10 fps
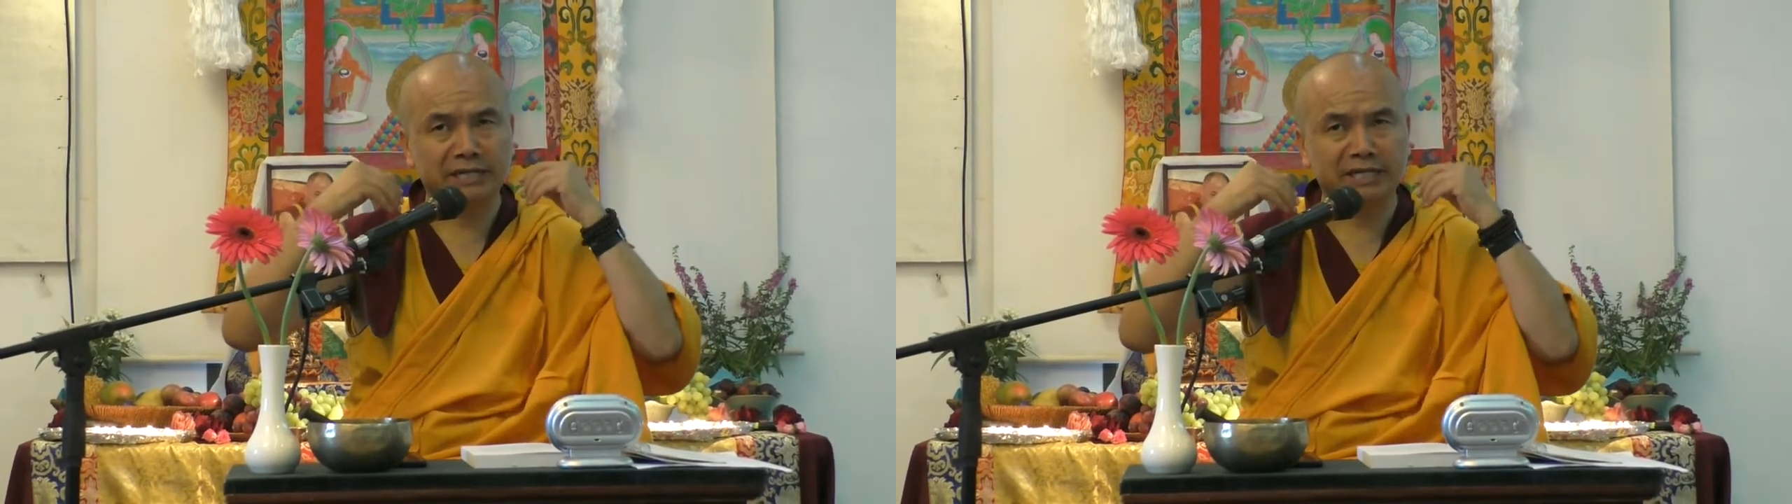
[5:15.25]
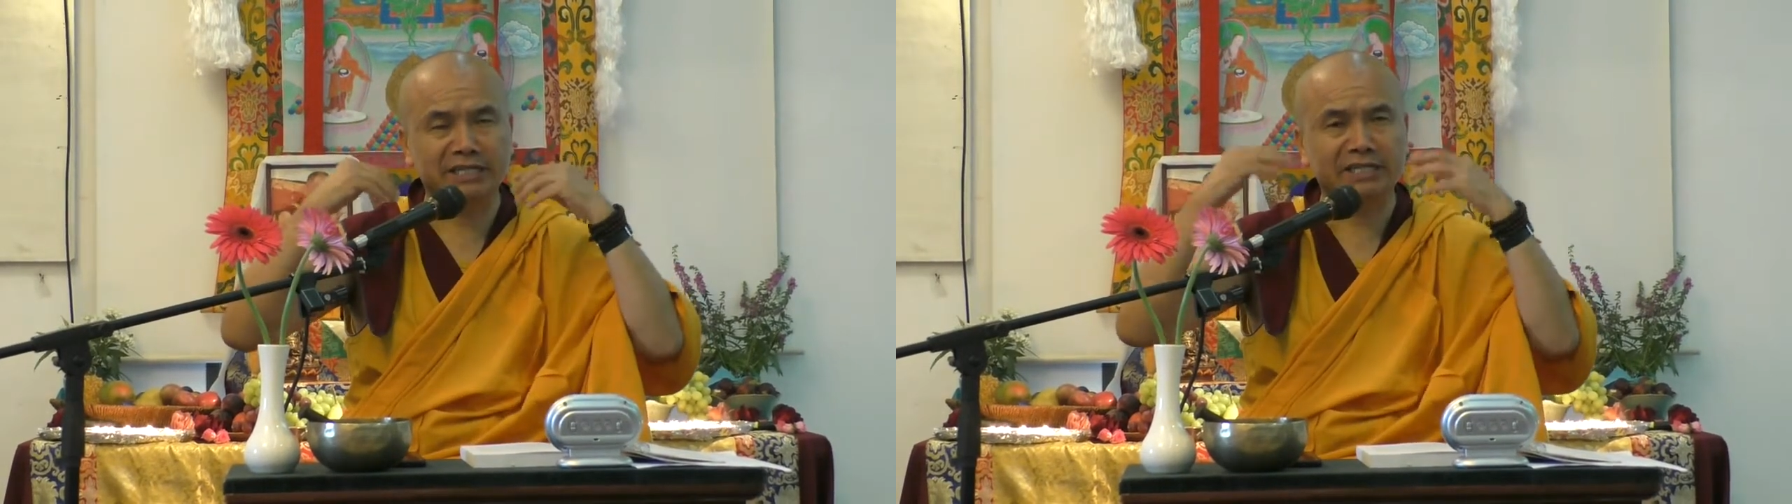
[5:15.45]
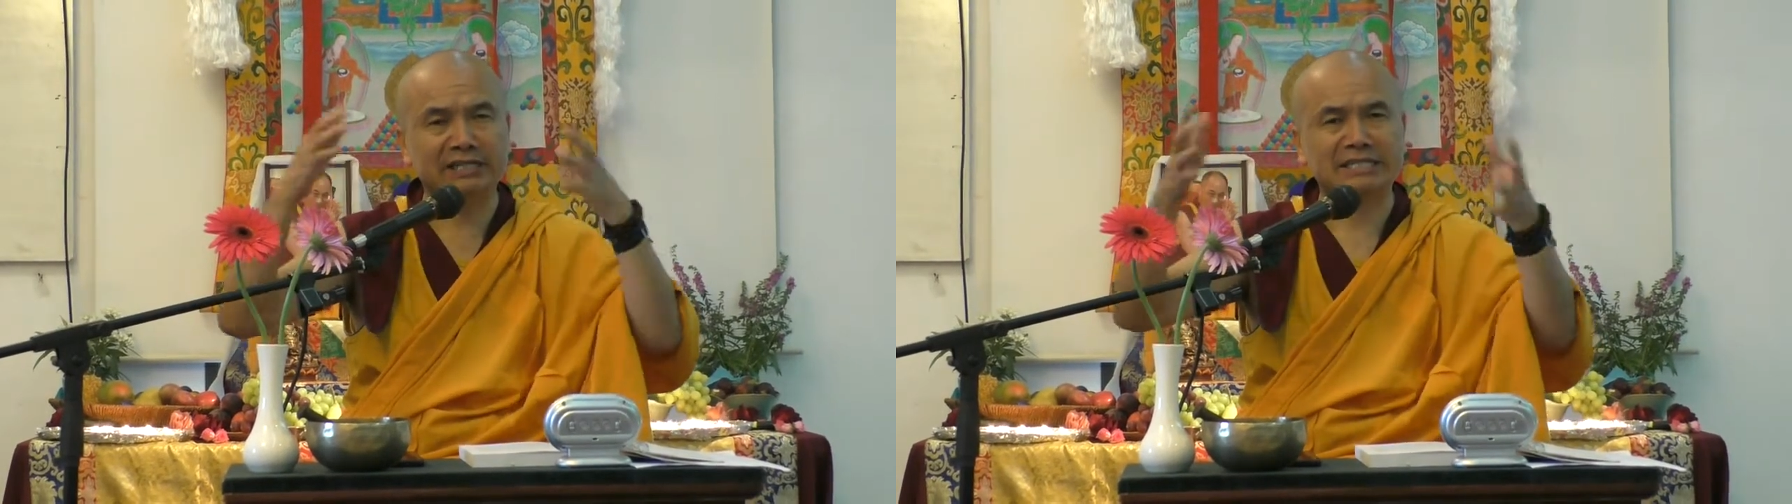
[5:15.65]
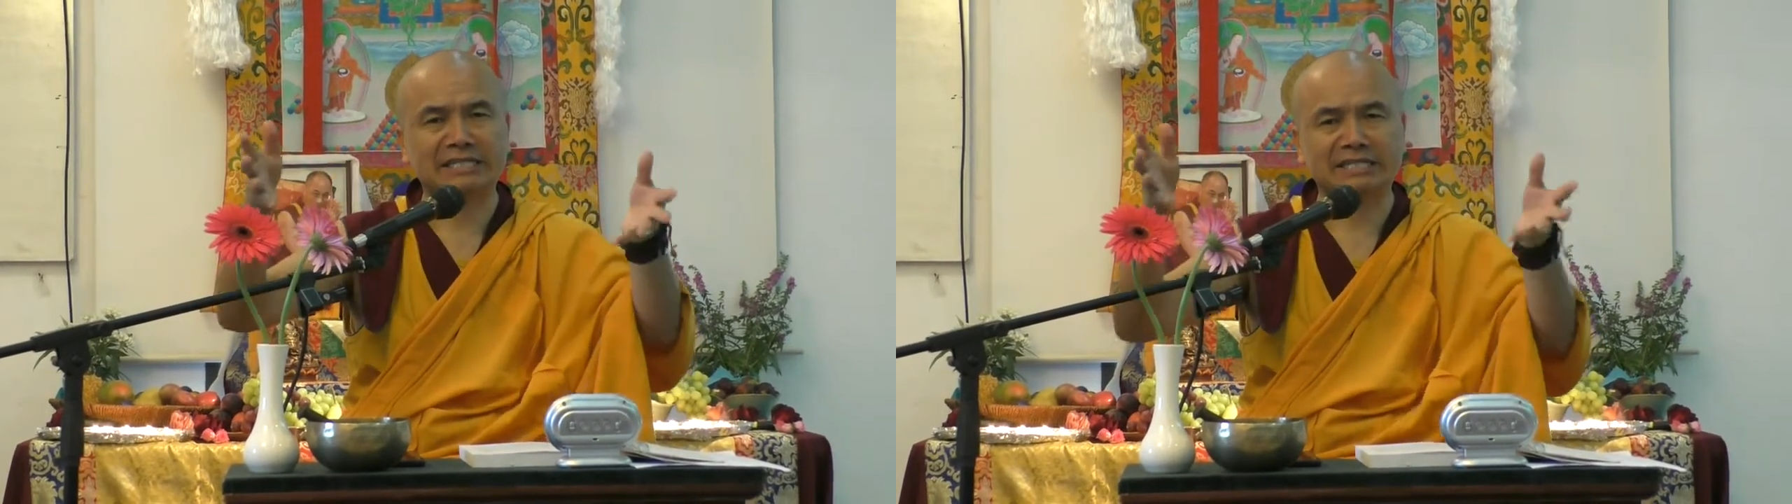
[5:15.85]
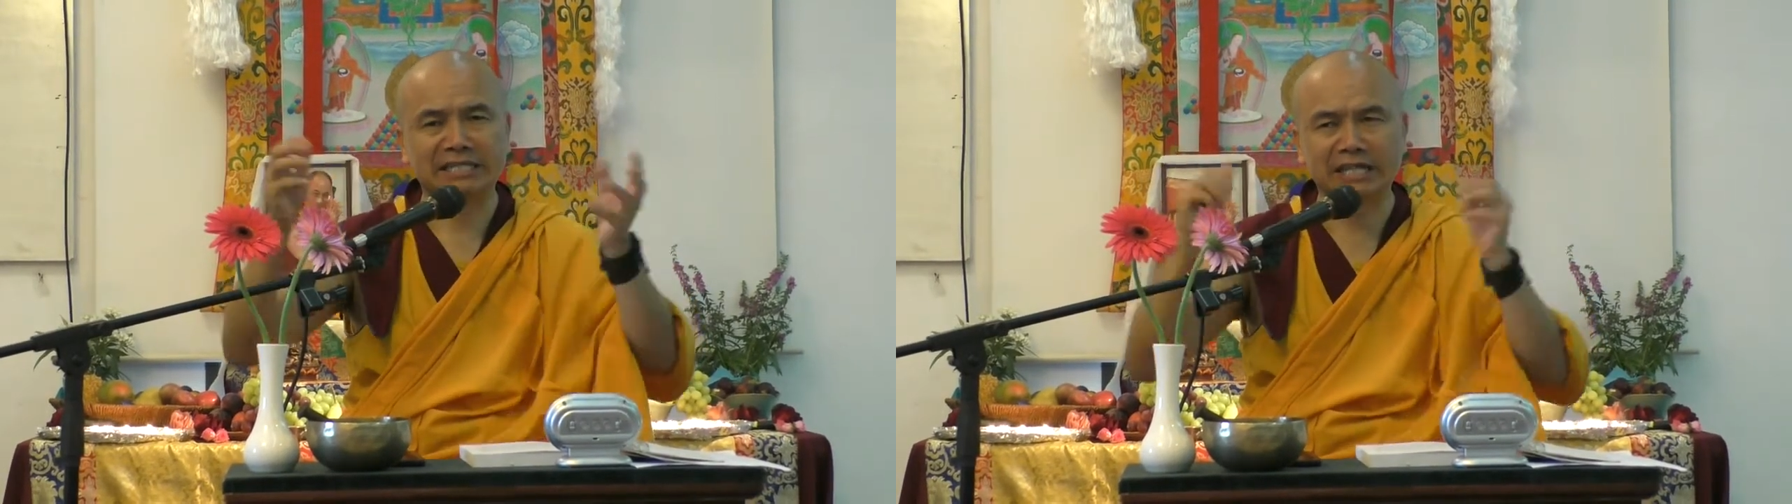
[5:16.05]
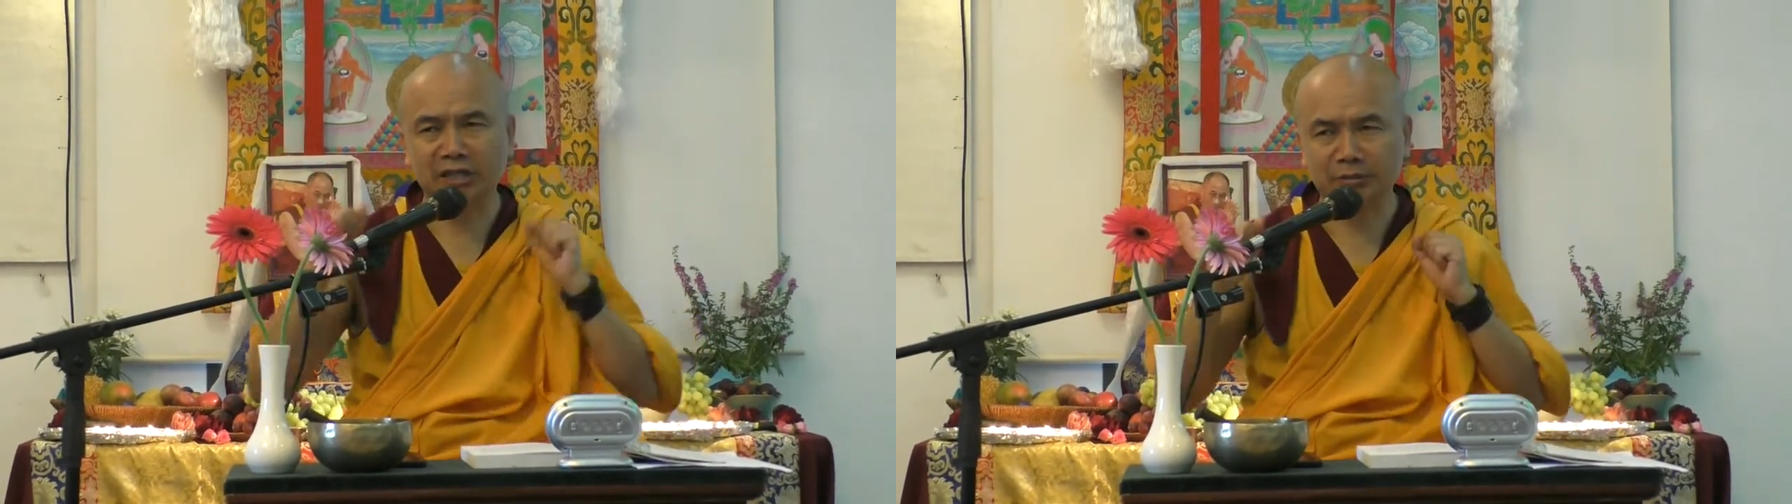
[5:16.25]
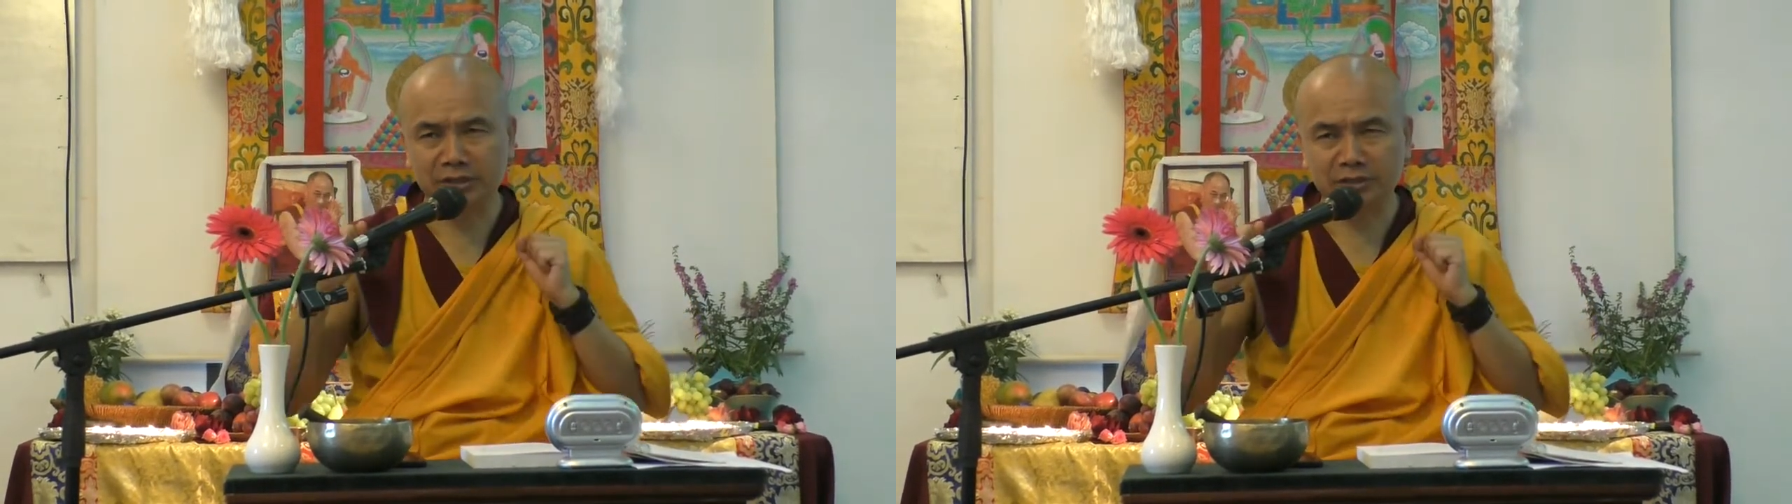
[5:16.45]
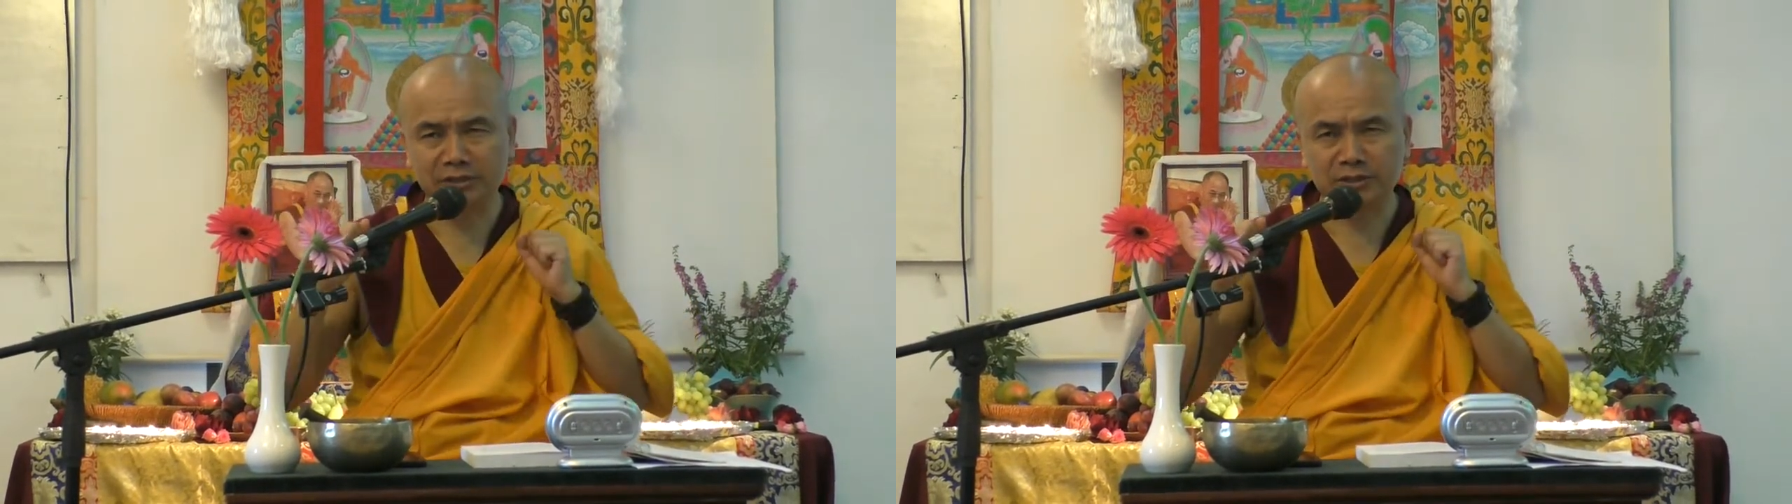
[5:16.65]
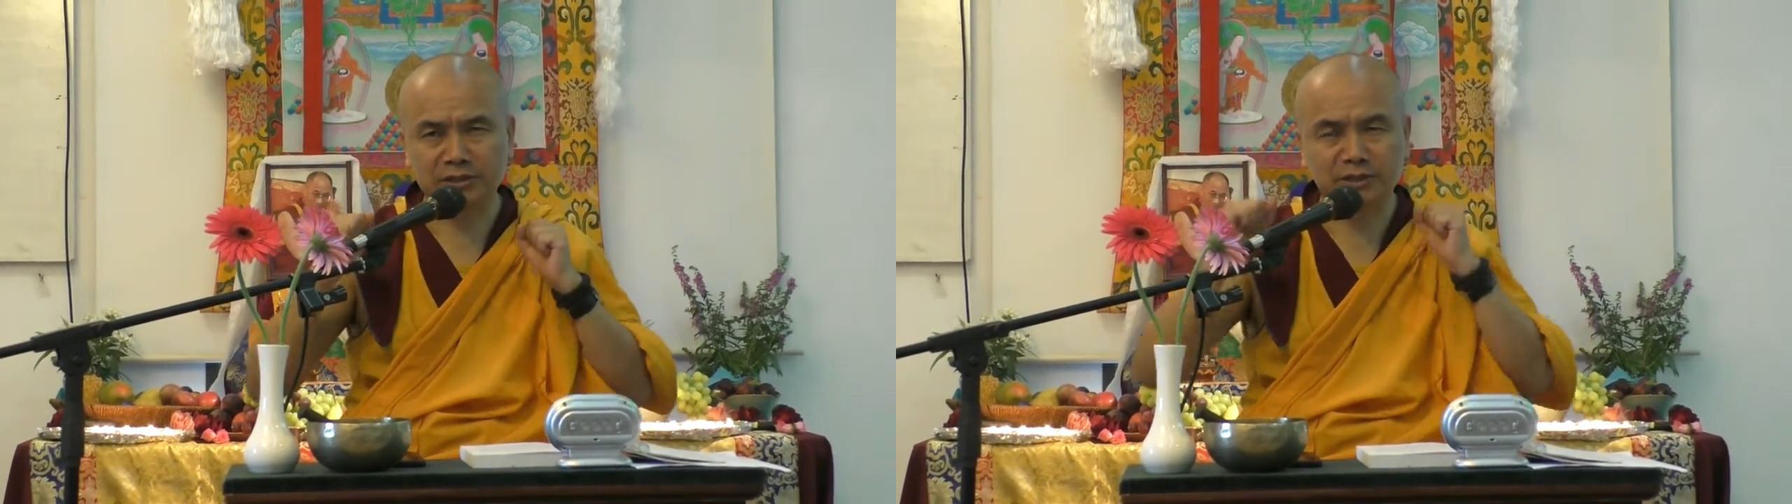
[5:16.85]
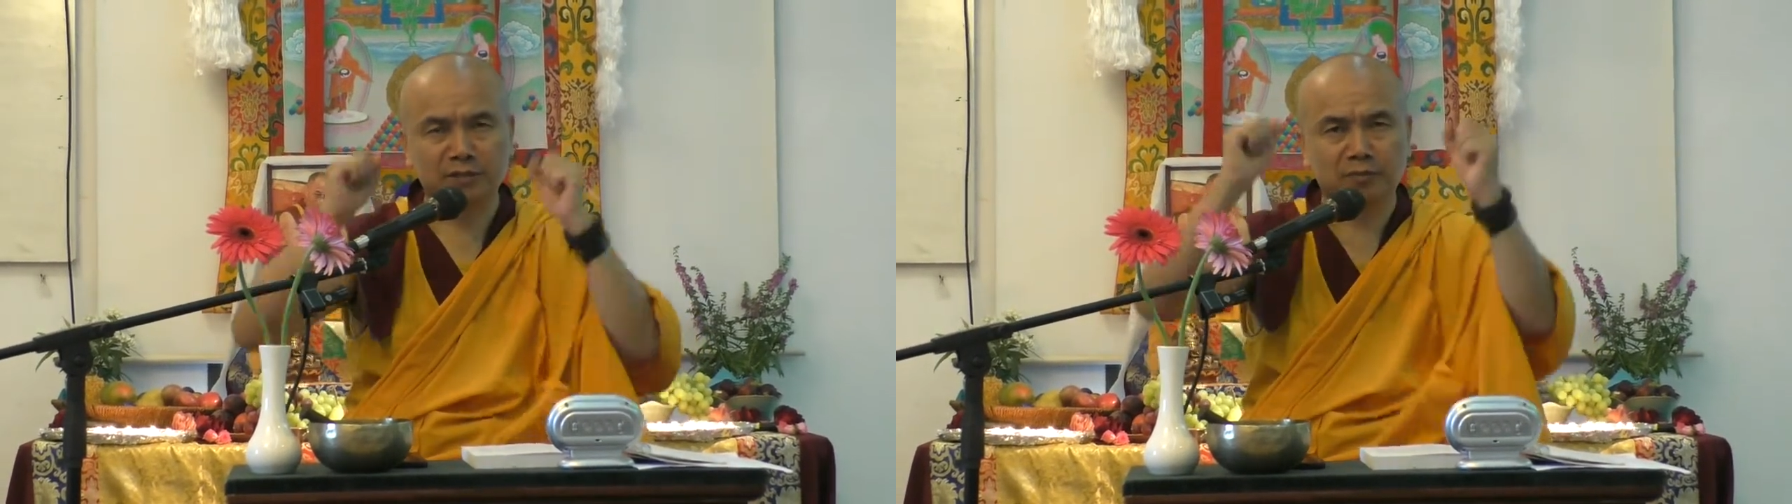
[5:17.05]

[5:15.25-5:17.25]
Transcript: And then the 16 elements,